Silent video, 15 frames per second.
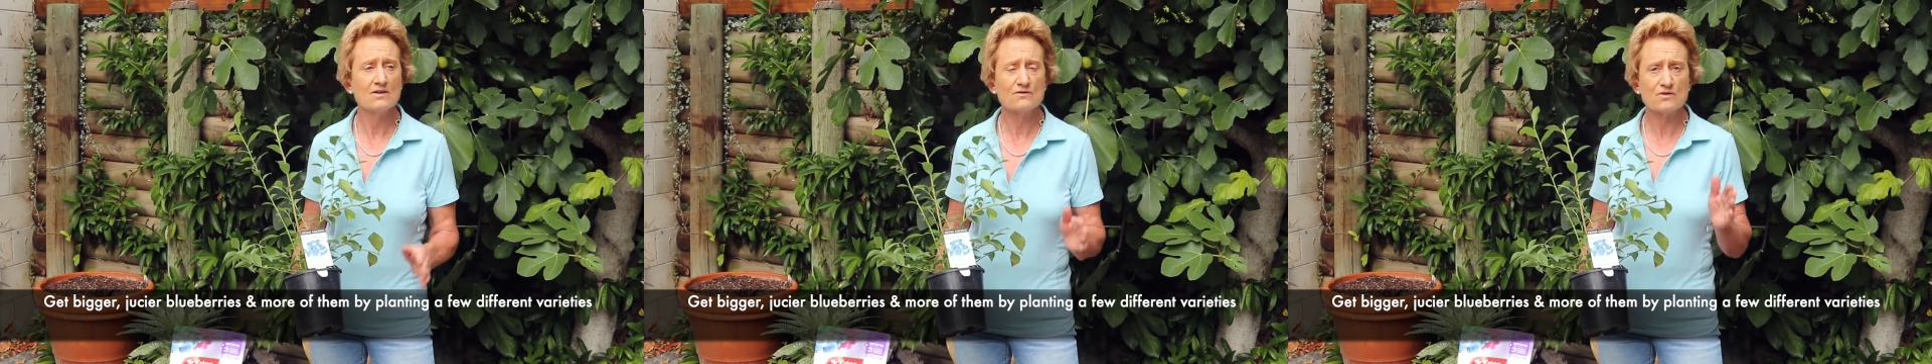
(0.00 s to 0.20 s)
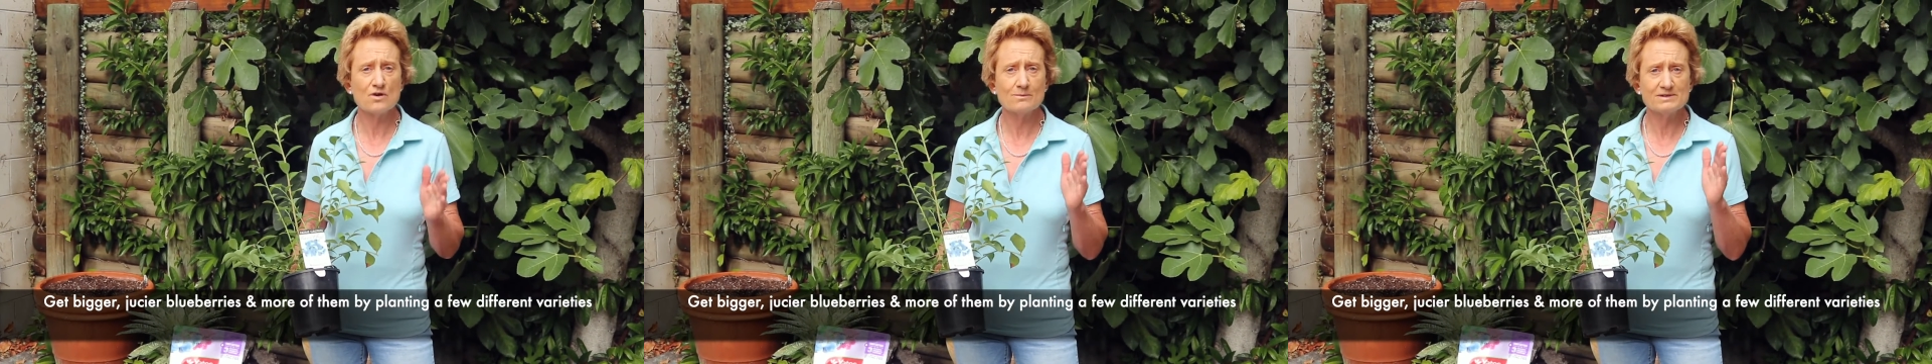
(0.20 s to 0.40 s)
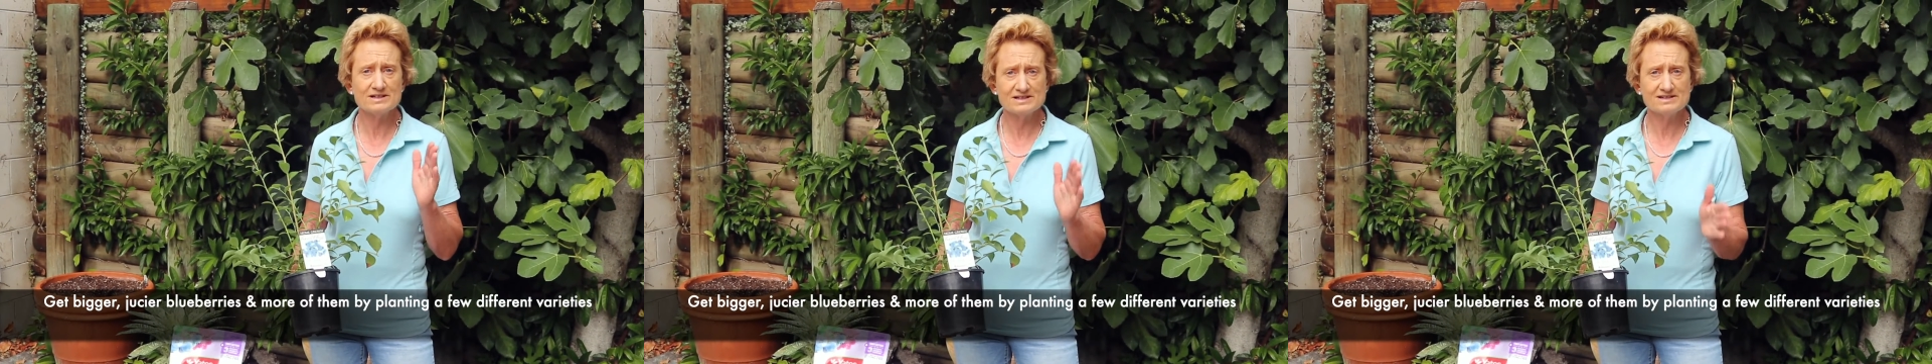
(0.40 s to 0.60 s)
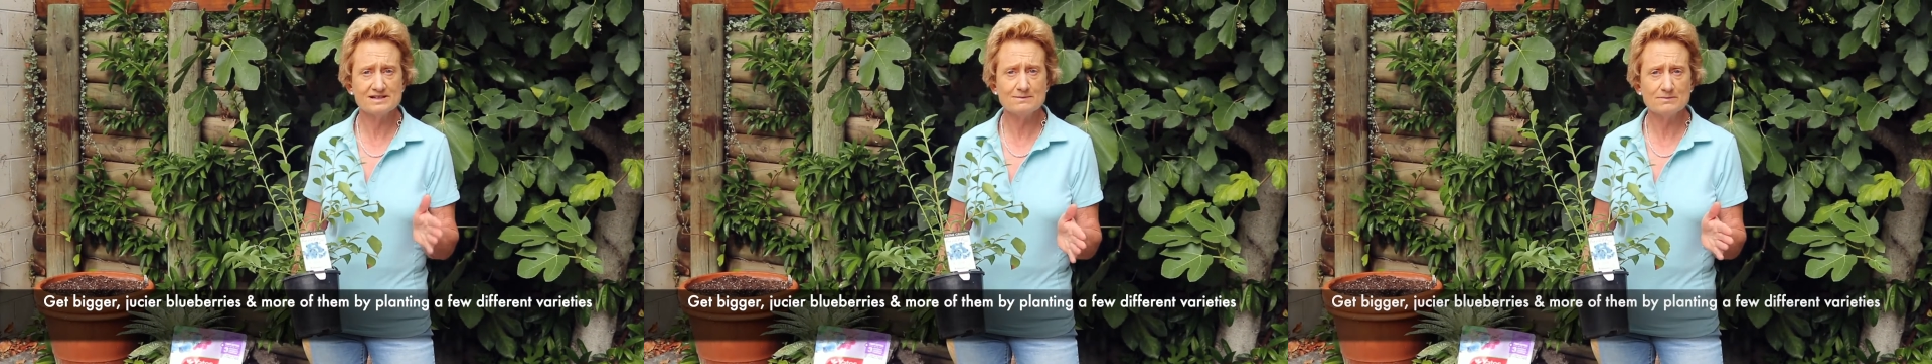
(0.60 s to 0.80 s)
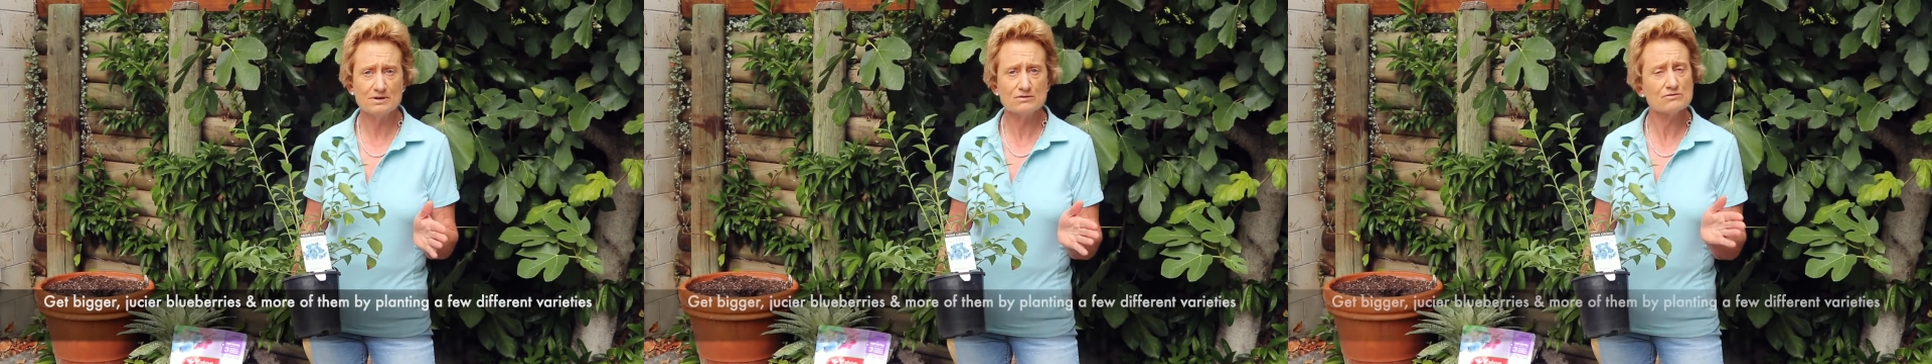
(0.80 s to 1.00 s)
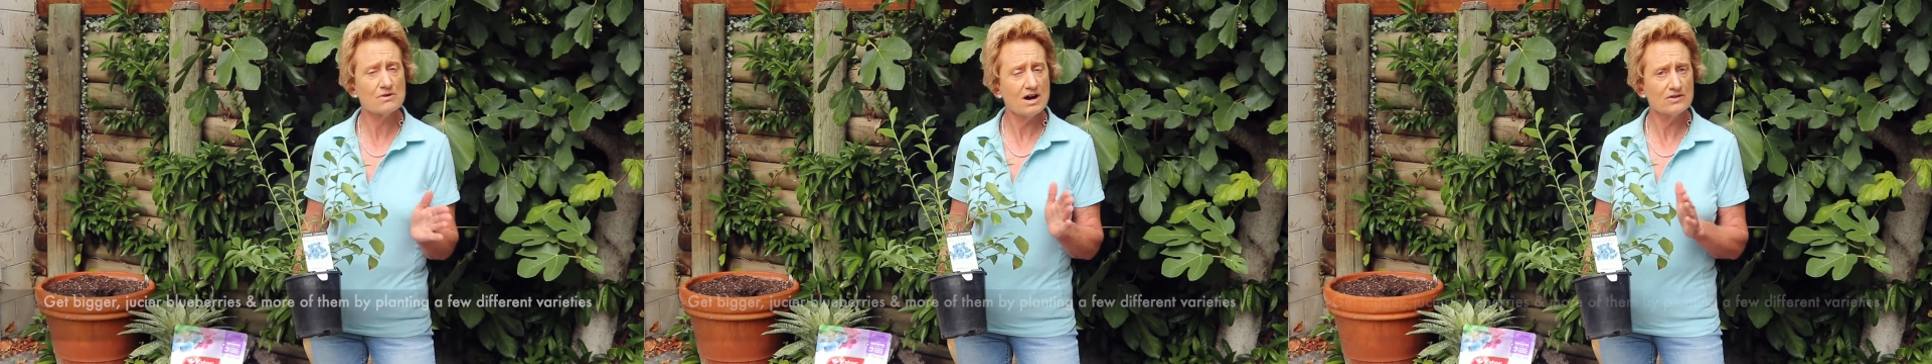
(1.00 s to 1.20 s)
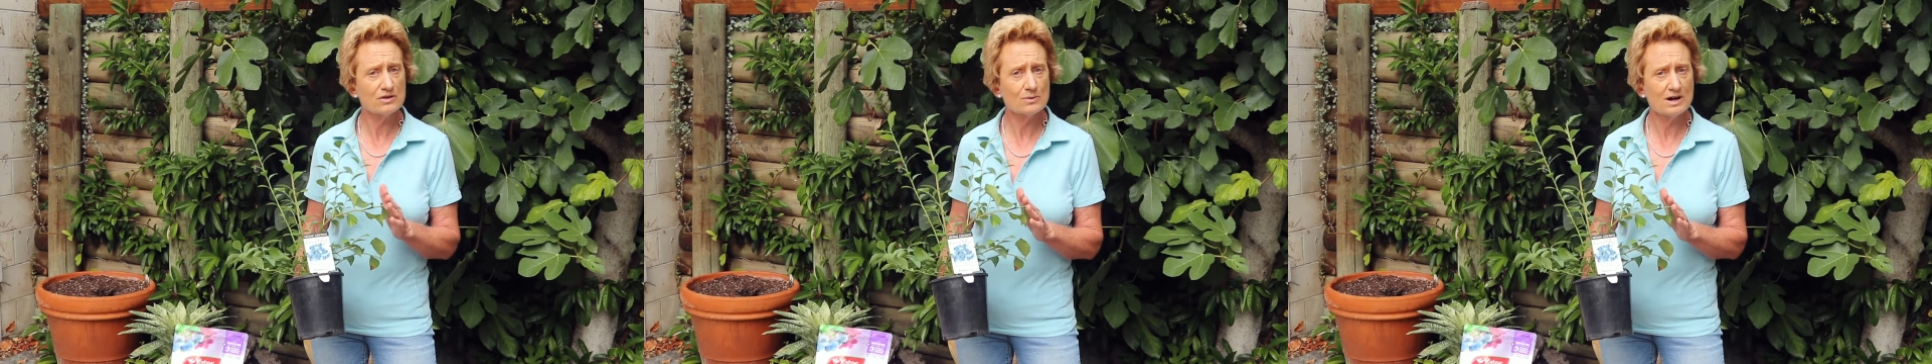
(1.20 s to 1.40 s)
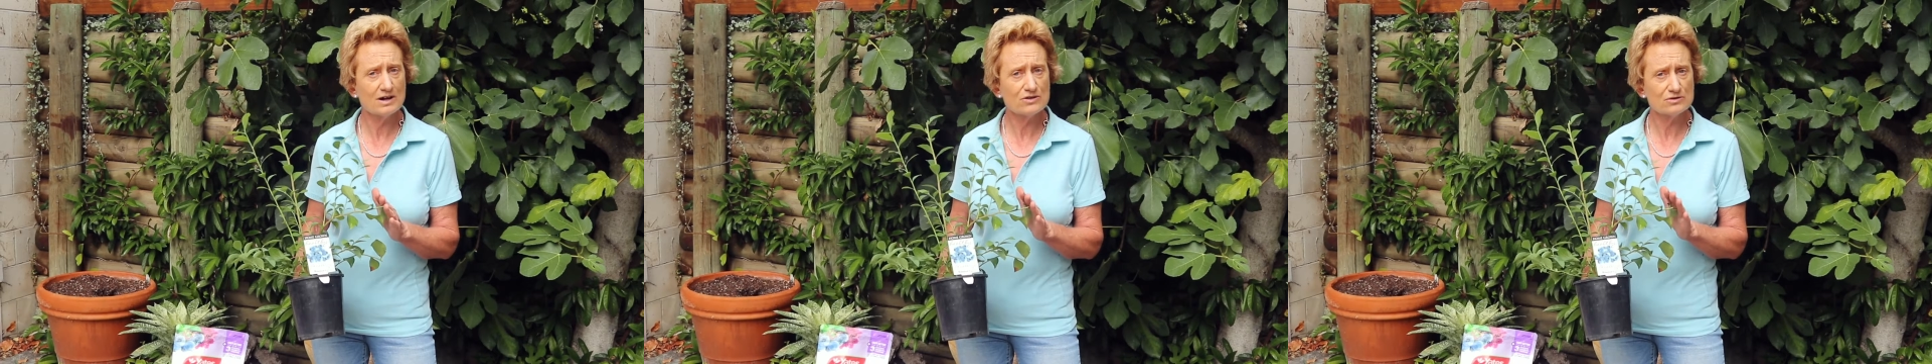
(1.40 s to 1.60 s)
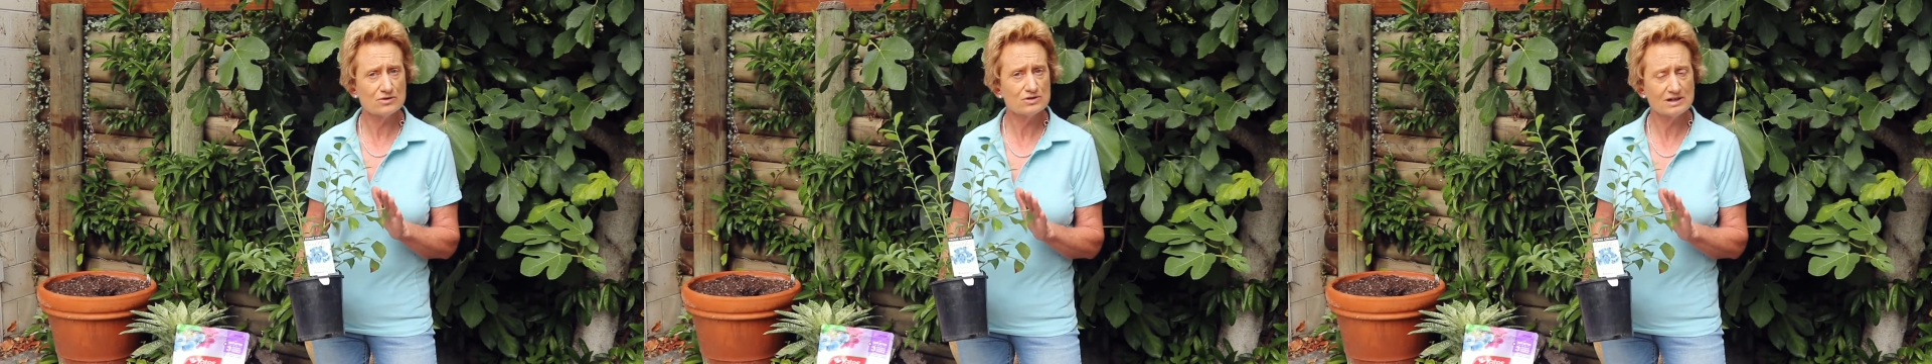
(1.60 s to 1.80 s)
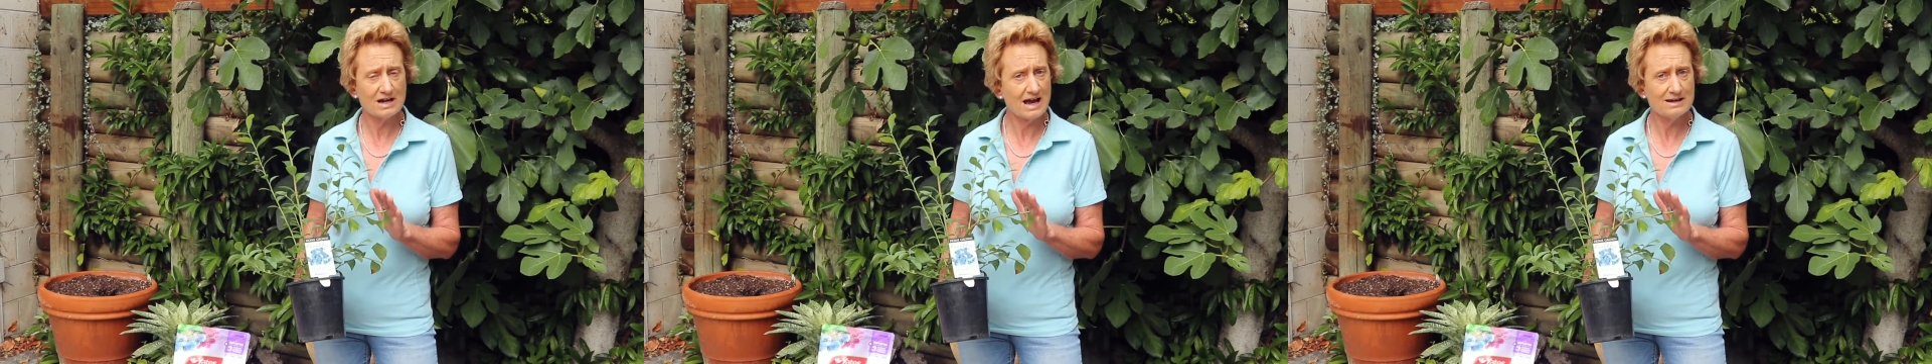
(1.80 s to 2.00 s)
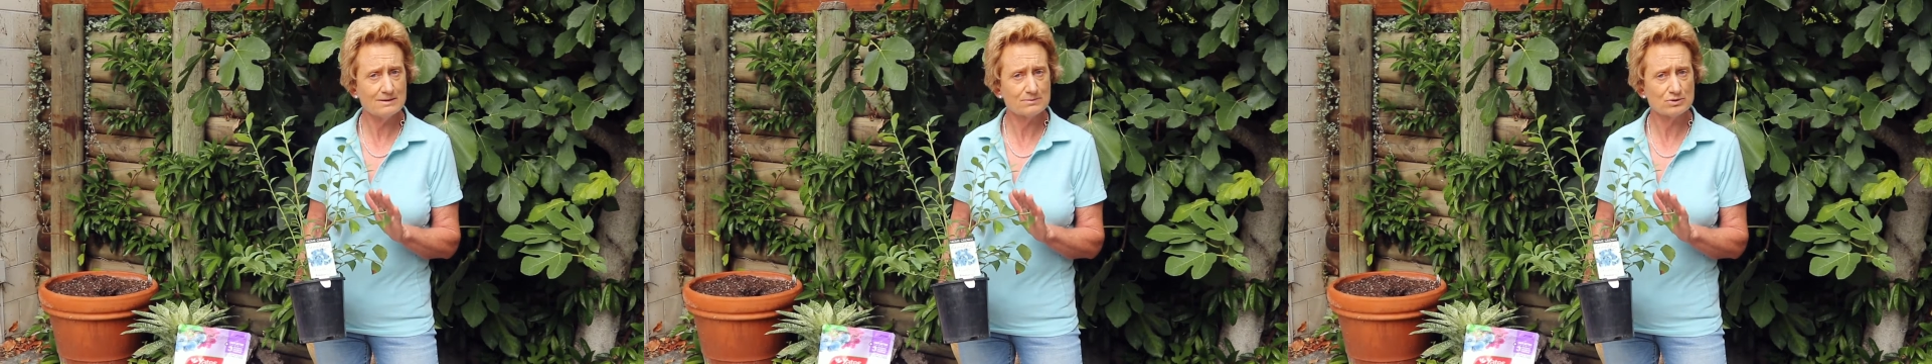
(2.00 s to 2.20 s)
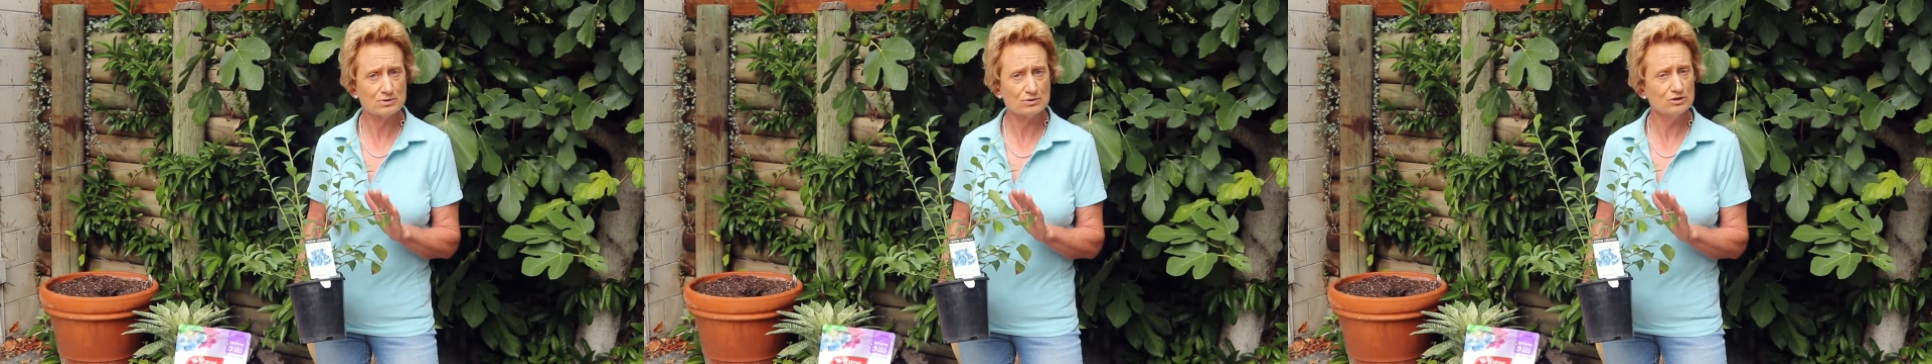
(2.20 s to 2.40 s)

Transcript: From December right the way through to April,